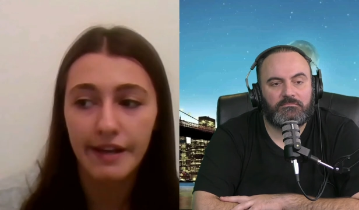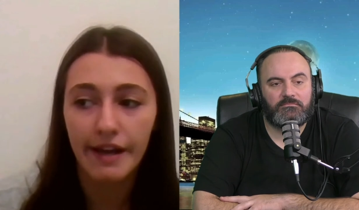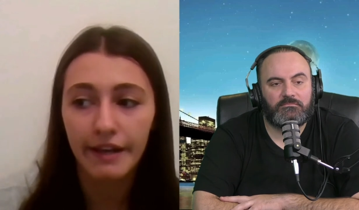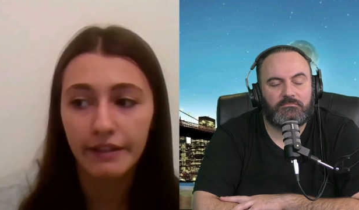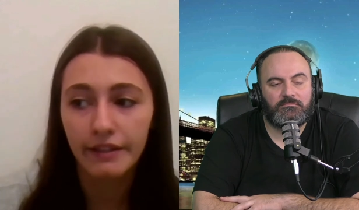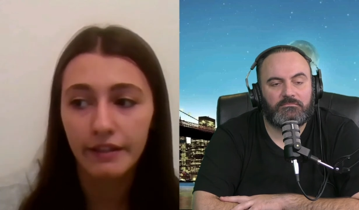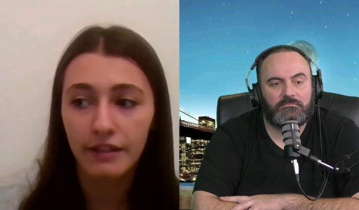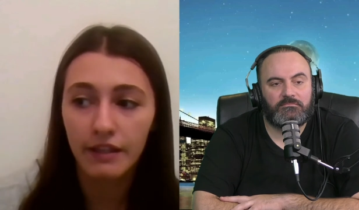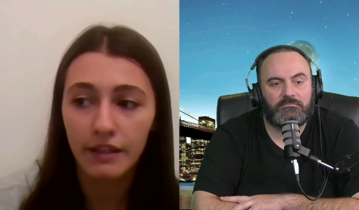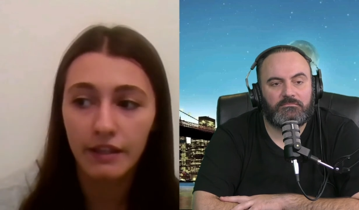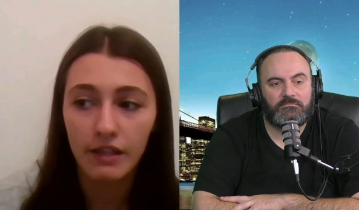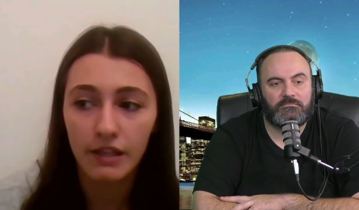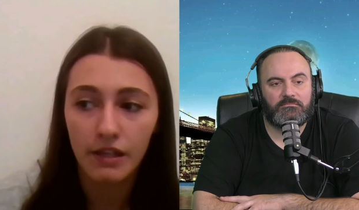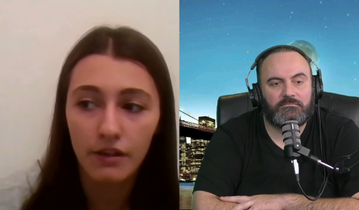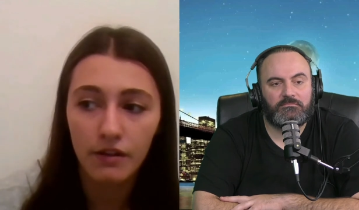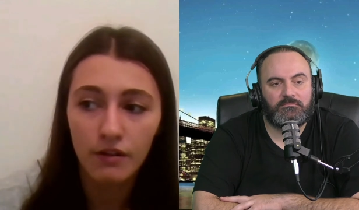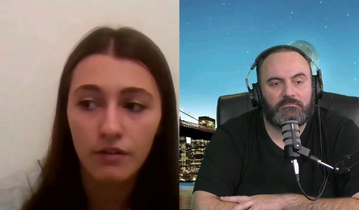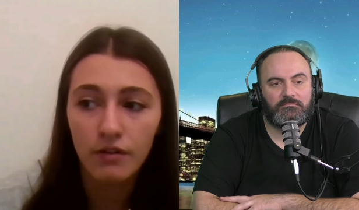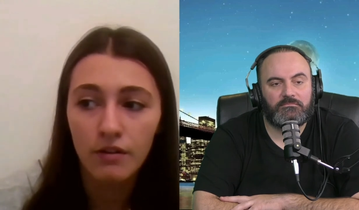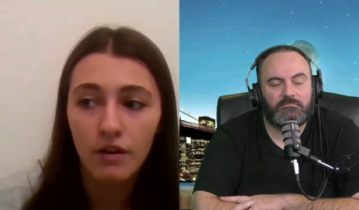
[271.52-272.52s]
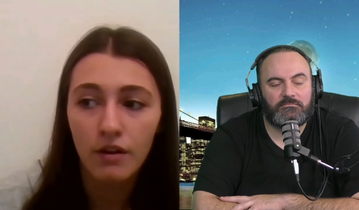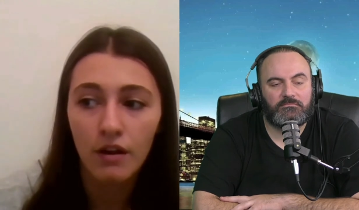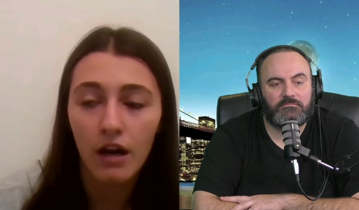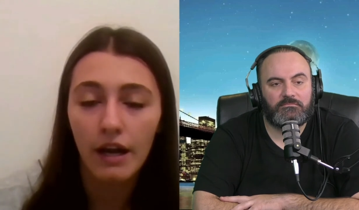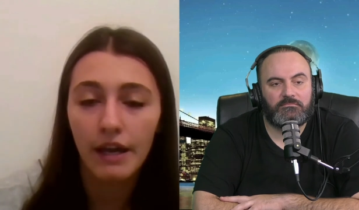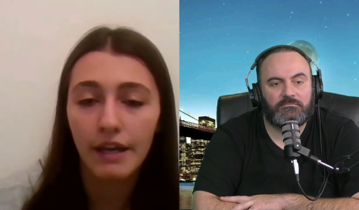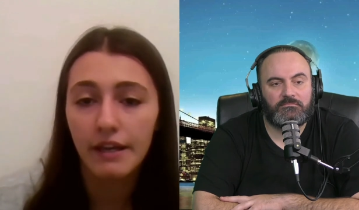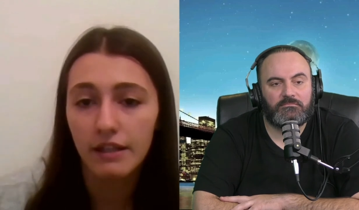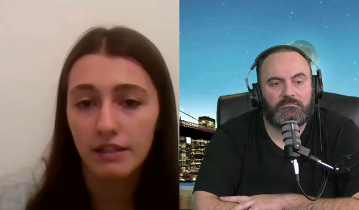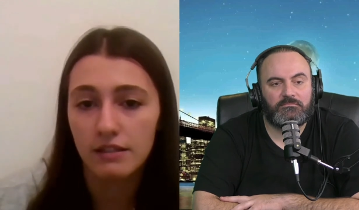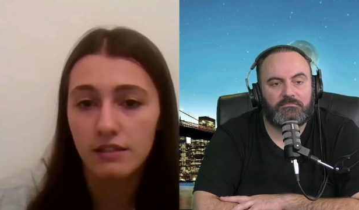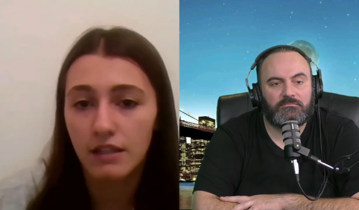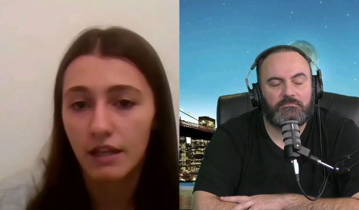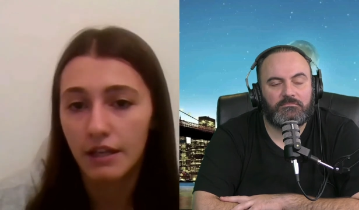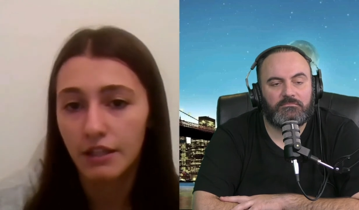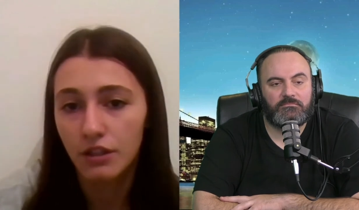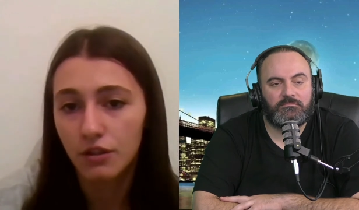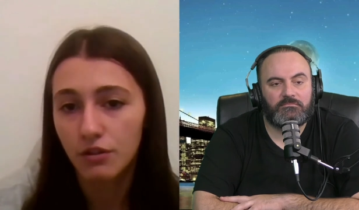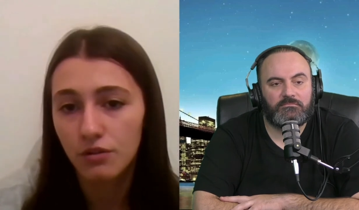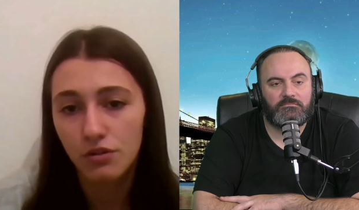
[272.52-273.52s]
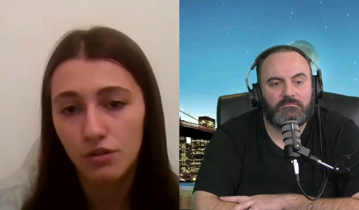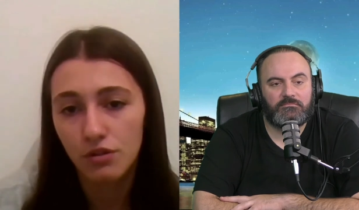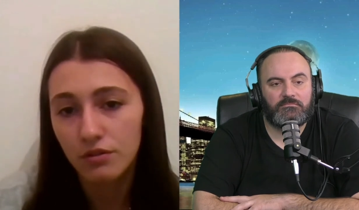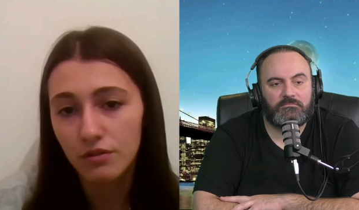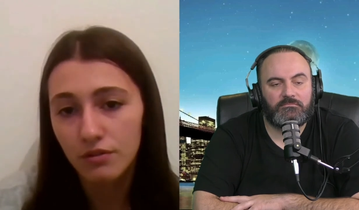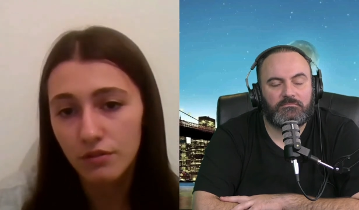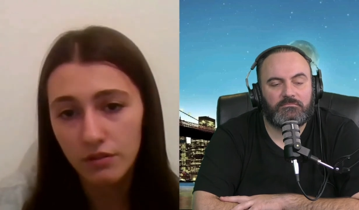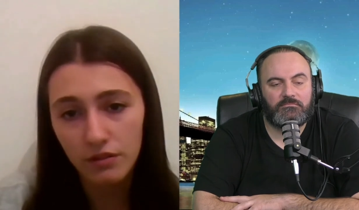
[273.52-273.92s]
Speaker 1: died here, I can die here too,